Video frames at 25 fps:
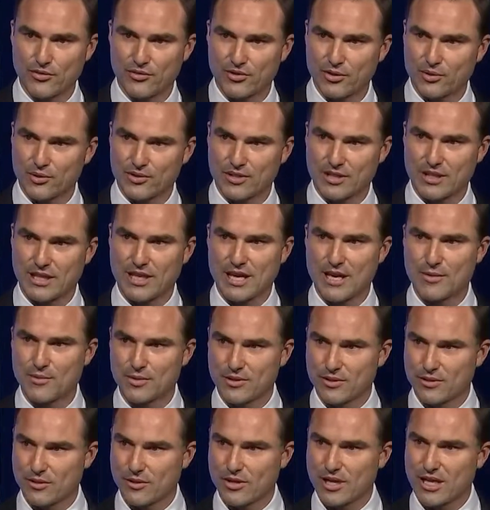So it's
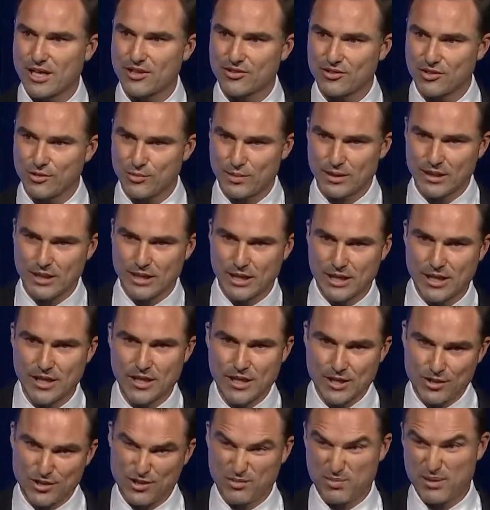incumbent on us to be
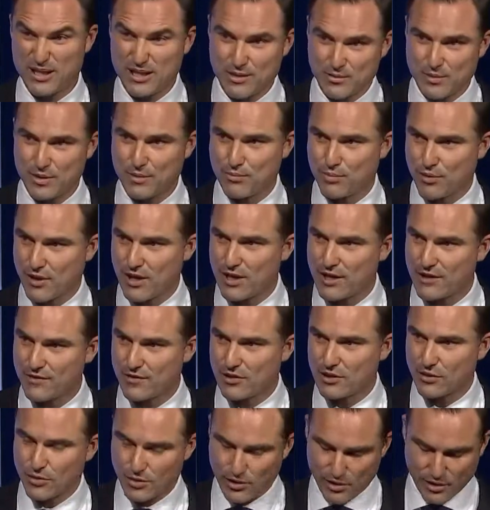a bit brave
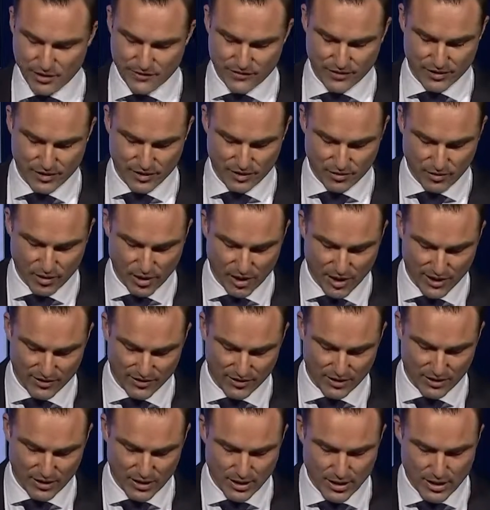and look over the
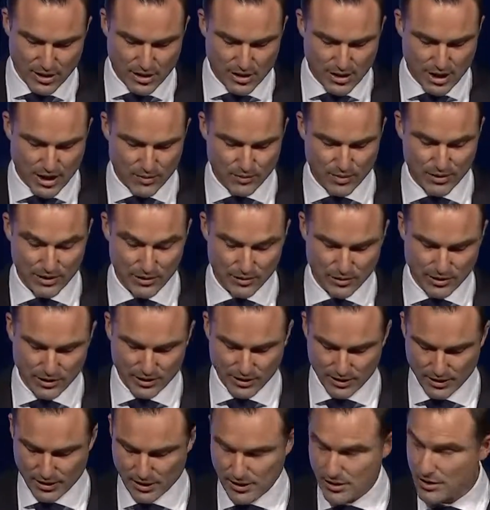horizon and be
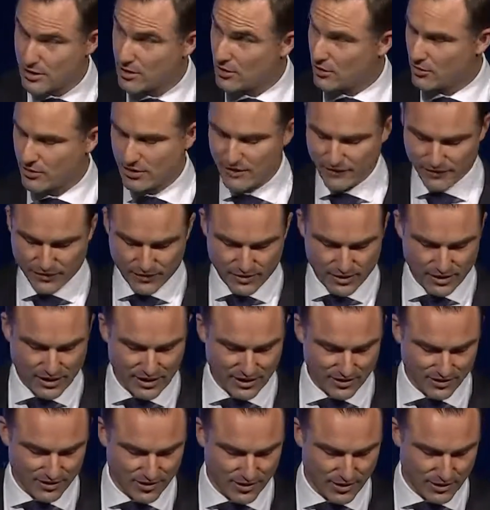looking for the
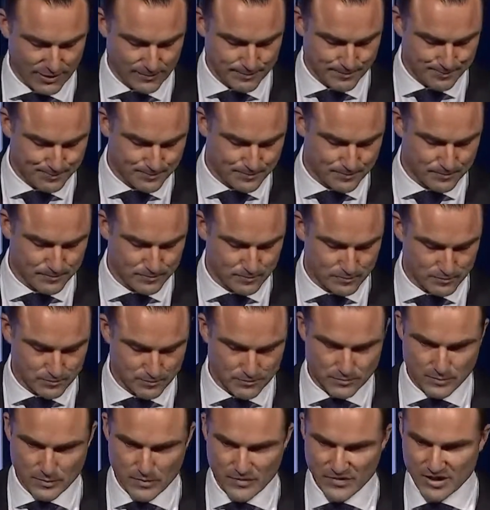next thing.
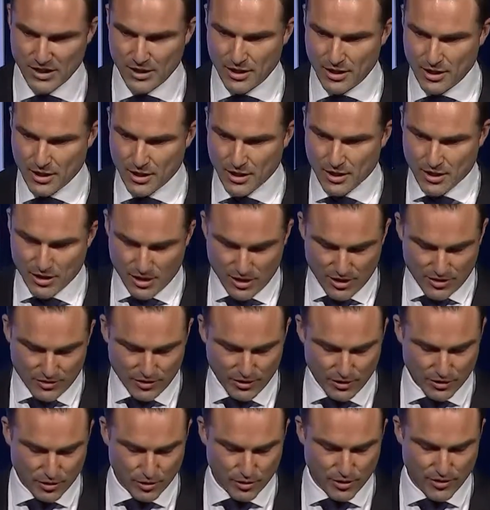
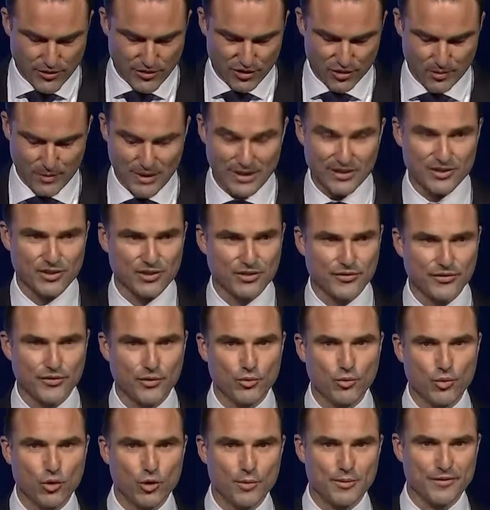So all of this makes us feel
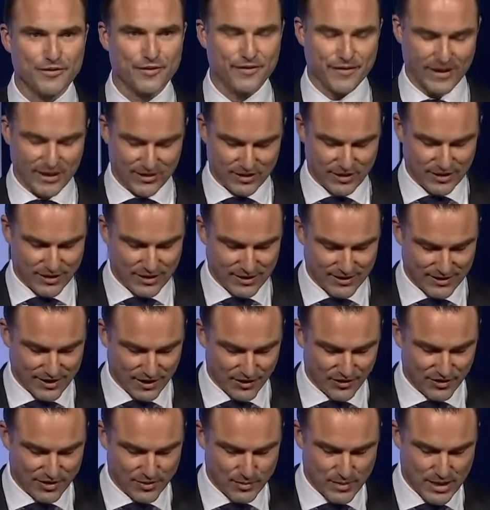warm and fuzzy, it
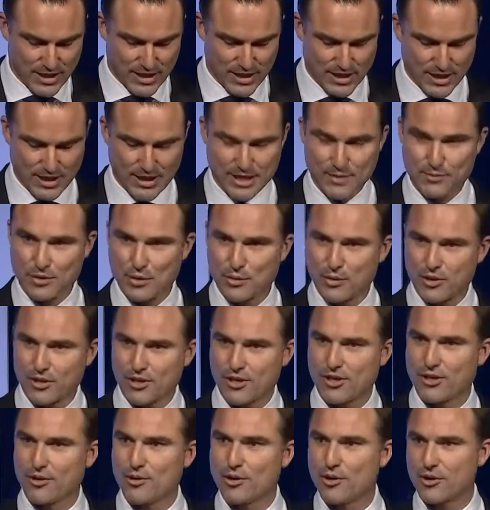does to me, and we want to
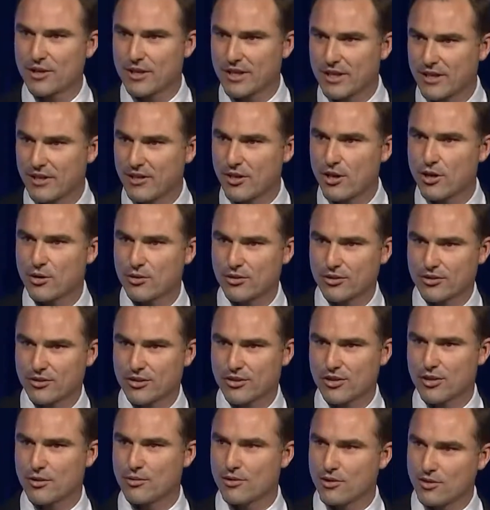go on
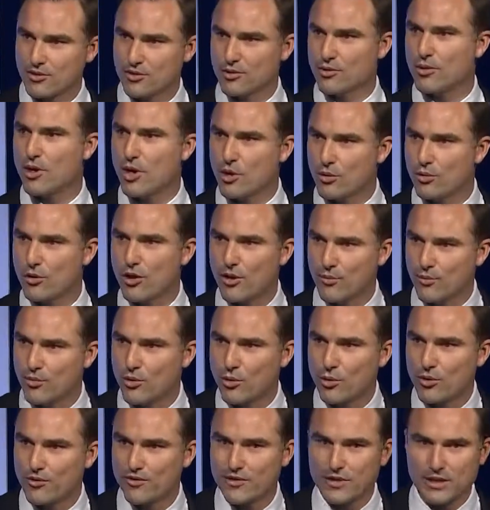and do a whole lot
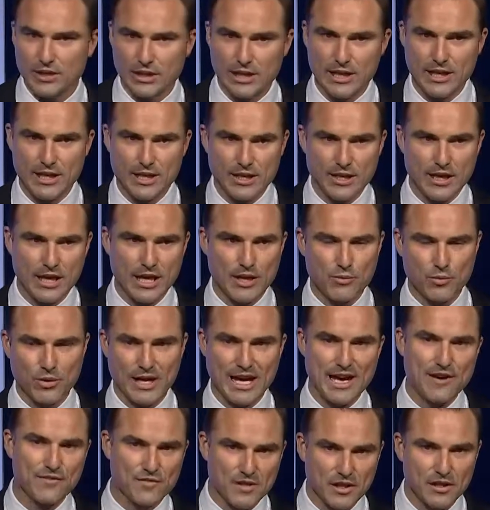more of it, and we
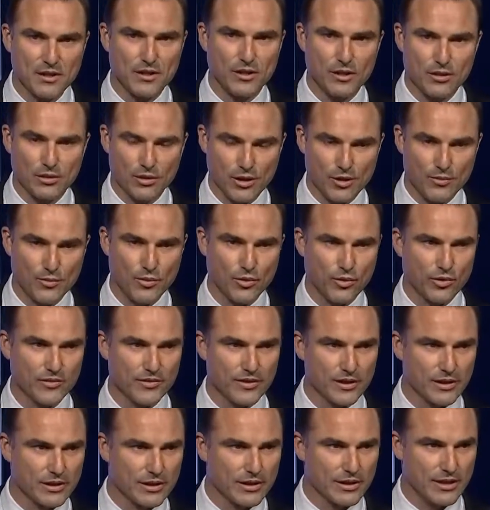have done a whole lot more of
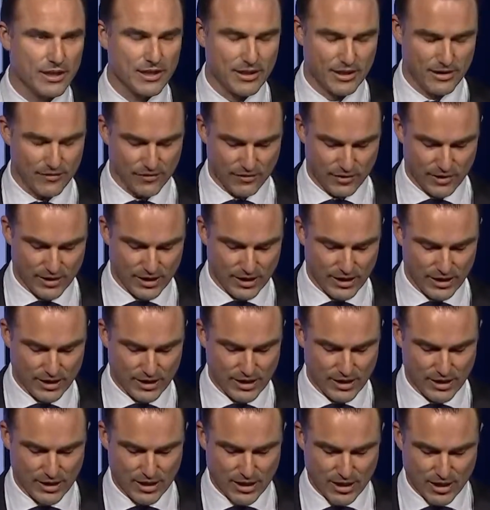it, and everyone
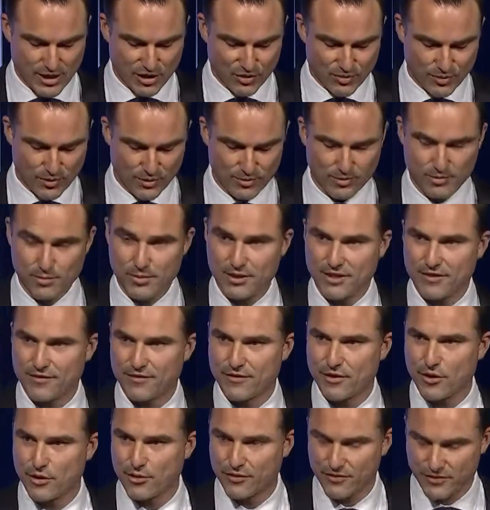here has probably been
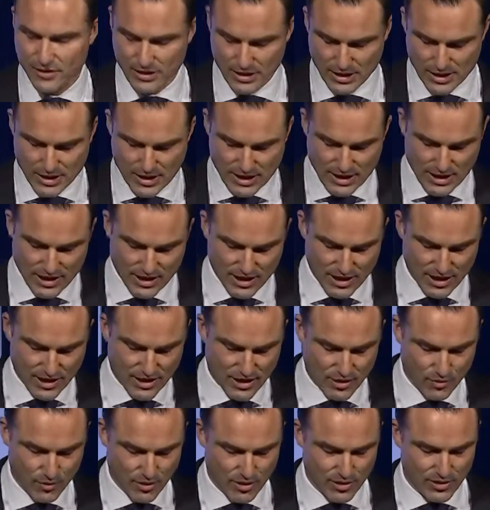involved in
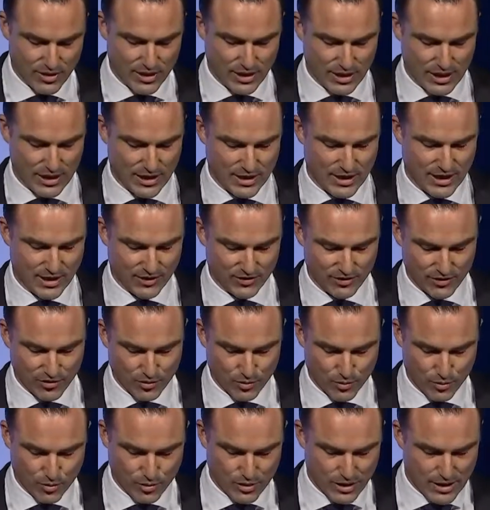their own necks of the
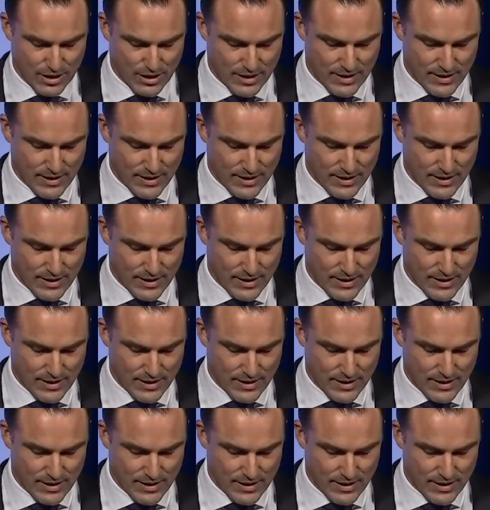wood.